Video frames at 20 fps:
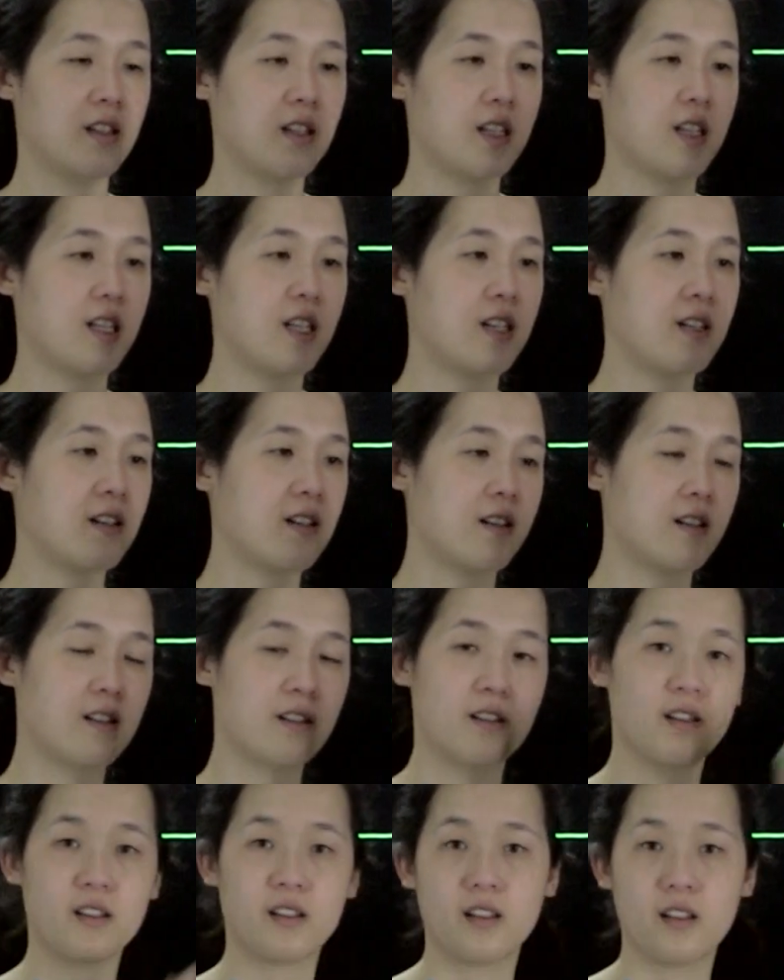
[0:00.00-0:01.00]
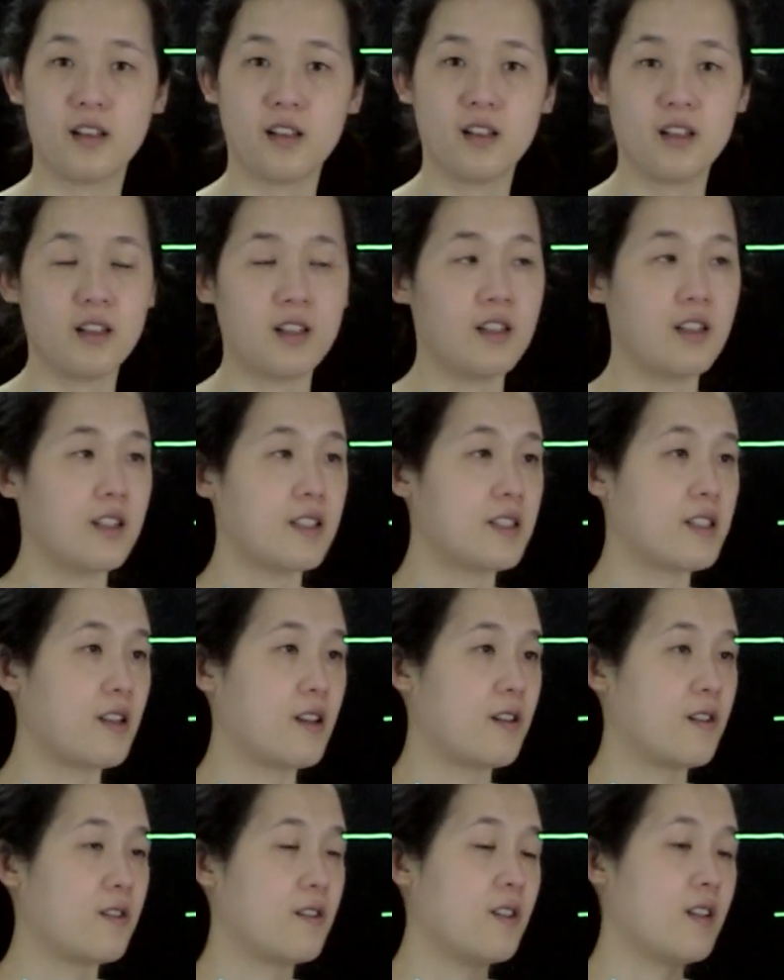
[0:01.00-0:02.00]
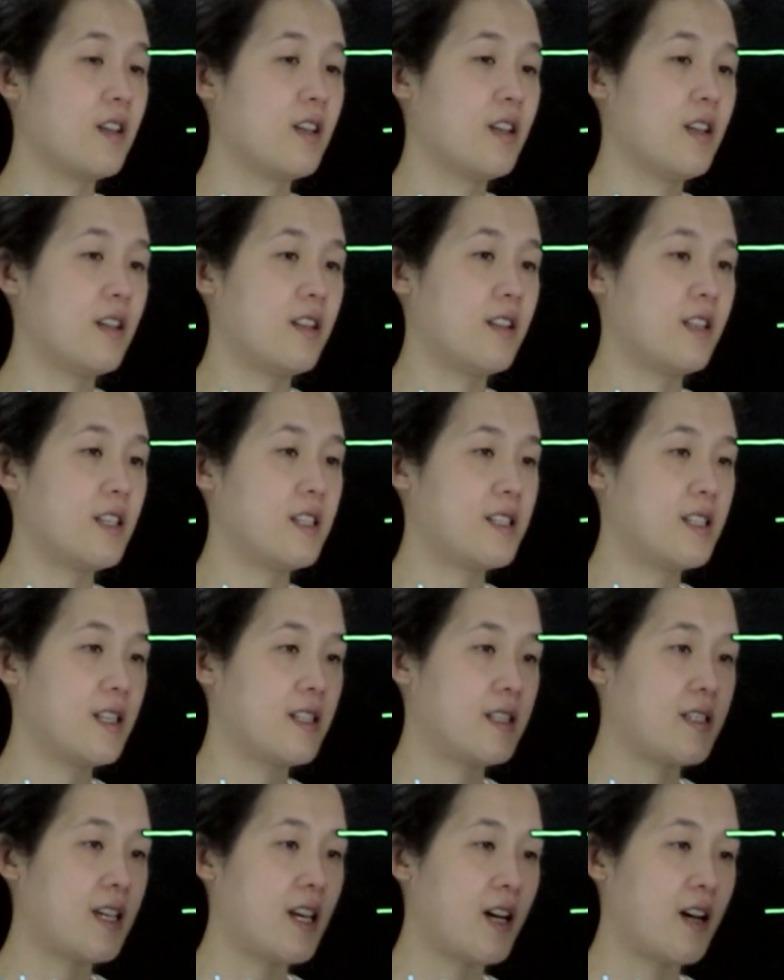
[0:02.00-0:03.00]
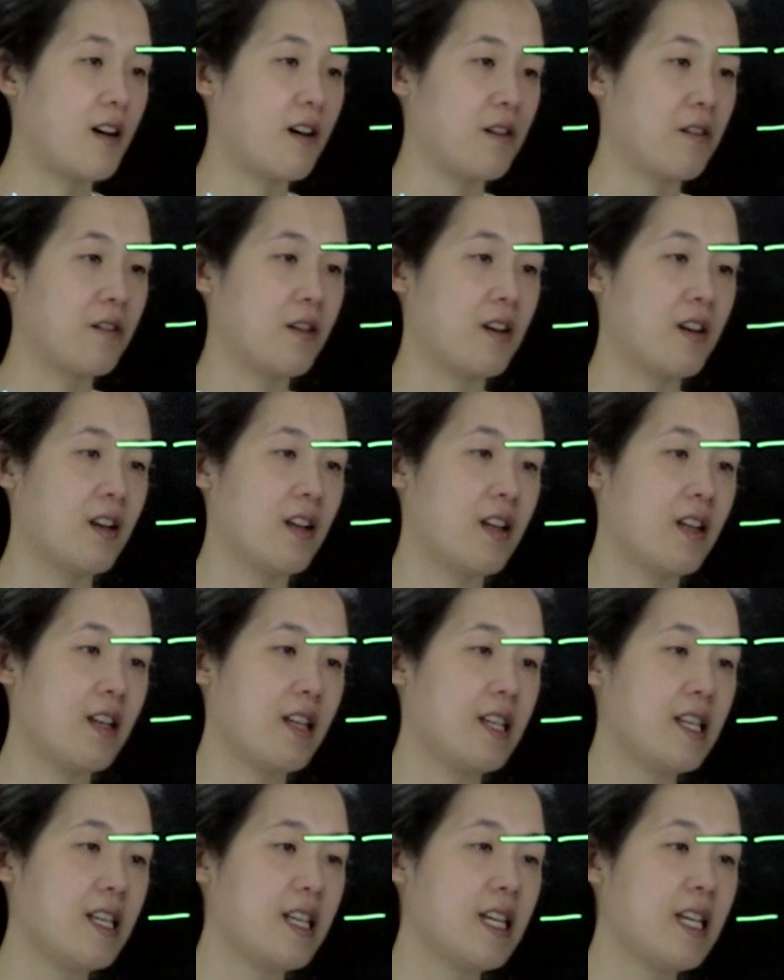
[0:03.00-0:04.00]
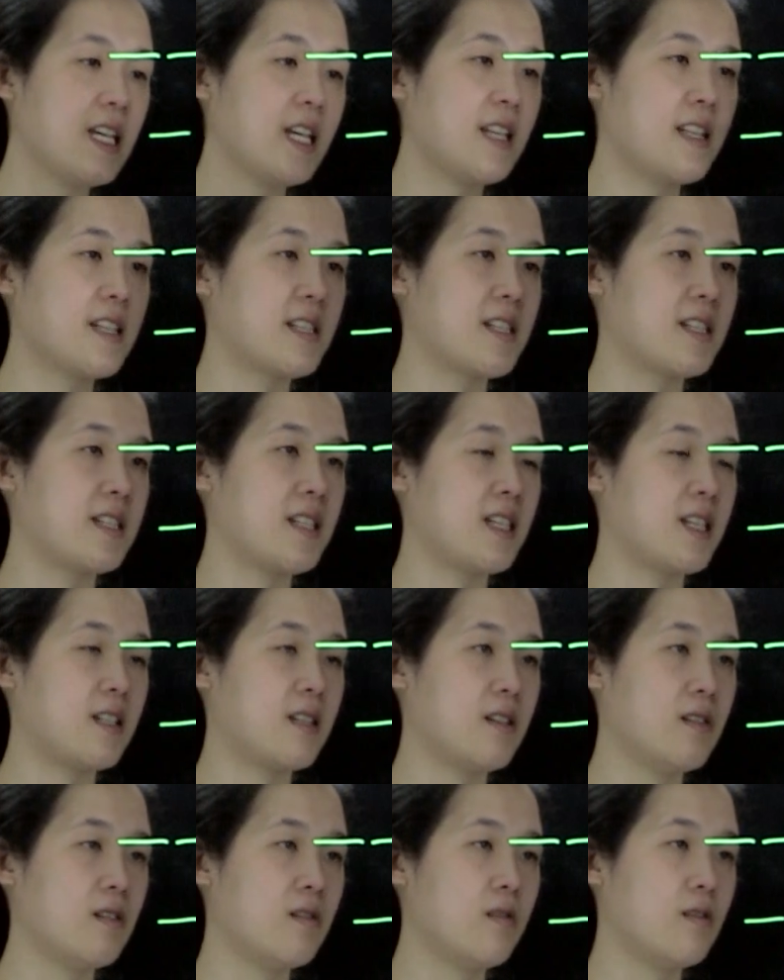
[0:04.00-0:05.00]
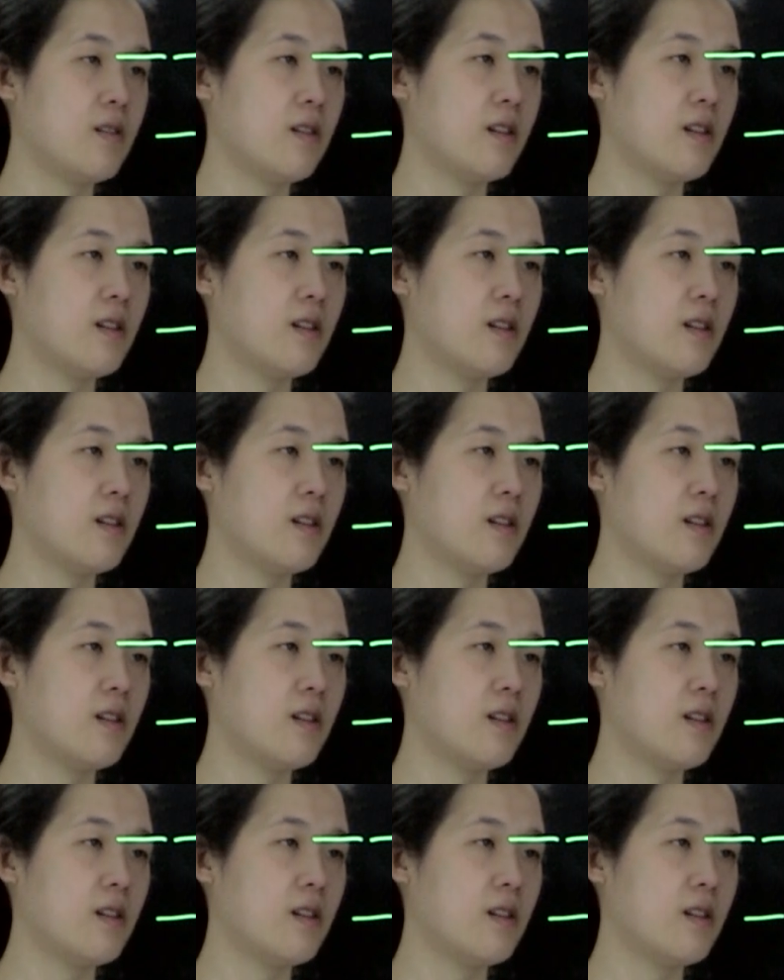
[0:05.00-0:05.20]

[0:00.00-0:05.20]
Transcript: here. So this is now E, and this is T2.